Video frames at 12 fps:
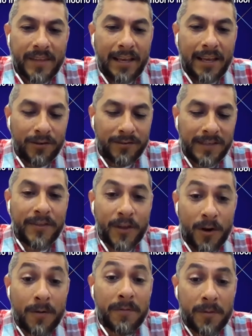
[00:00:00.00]
it looks like
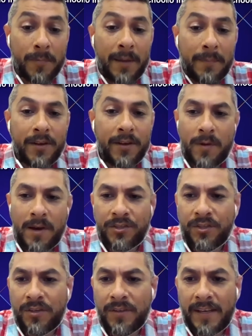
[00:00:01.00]
there might be a
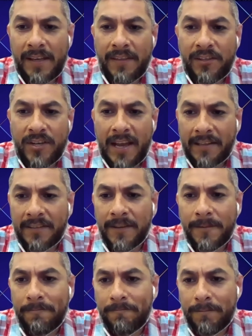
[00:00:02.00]
question in the chat.
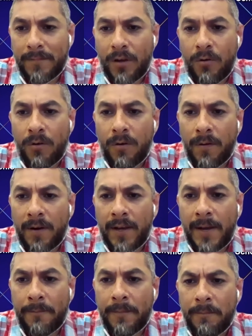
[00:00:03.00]
Or
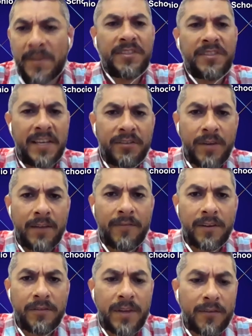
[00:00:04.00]
Ms. Singh, do you have
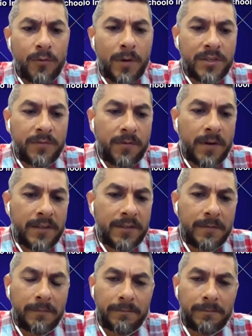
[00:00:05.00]
a question for us?